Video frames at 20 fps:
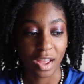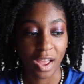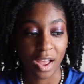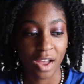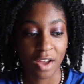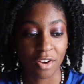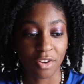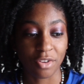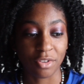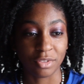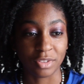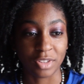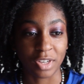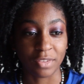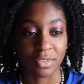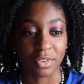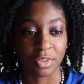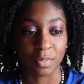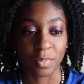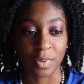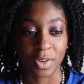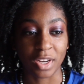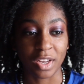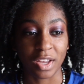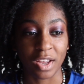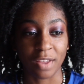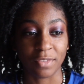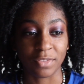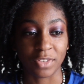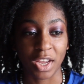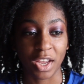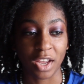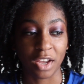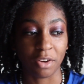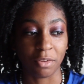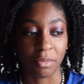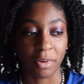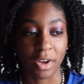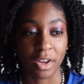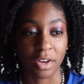I don't never want to have to hang
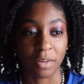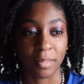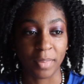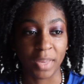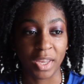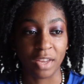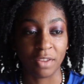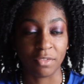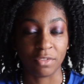around a man